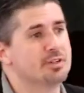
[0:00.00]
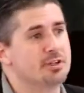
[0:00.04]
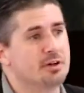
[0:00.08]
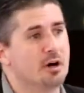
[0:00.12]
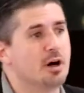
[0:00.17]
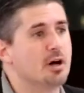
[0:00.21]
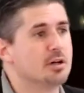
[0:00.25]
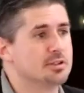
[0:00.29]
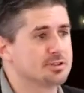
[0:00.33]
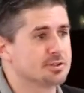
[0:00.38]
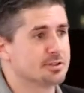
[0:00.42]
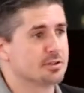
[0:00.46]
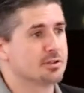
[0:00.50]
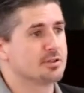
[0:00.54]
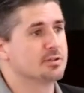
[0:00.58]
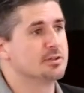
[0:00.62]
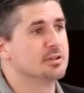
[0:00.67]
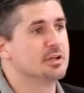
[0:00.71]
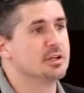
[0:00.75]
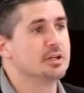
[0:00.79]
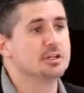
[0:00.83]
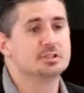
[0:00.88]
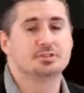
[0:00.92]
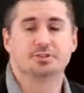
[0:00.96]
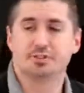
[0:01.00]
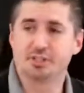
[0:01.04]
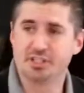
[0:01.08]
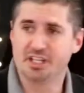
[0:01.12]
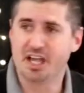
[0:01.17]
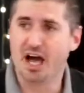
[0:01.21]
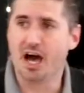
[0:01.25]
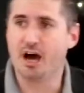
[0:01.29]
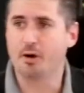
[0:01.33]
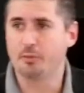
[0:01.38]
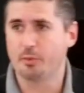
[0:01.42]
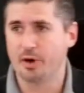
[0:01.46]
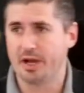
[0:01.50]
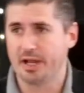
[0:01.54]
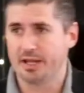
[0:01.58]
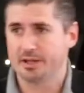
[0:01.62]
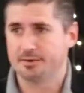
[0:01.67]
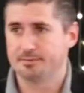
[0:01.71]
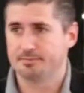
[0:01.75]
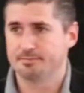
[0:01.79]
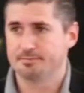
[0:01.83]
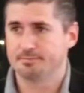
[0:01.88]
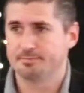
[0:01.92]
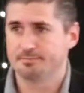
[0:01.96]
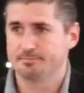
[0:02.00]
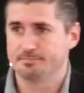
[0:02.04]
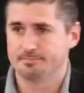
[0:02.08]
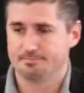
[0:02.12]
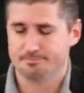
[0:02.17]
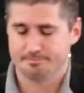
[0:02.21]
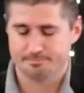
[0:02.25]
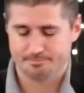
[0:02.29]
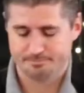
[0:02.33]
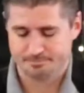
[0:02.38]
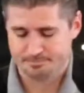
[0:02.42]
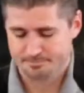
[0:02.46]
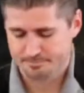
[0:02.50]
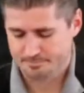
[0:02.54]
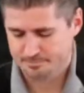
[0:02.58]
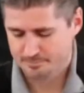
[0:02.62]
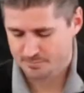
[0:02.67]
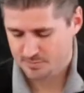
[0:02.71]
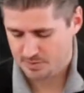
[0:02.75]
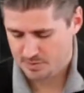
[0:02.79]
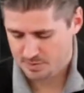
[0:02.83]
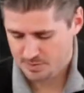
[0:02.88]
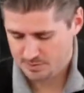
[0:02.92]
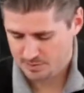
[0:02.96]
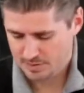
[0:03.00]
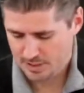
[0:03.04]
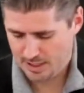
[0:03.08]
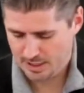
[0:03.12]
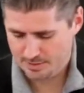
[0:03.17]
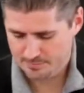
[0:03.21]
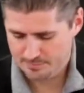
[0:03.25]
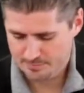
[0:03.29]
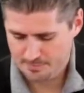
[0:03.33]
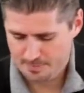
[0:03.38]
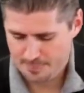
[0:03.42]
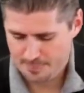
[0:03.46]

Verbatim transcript: an altar to Yahweh. Okay?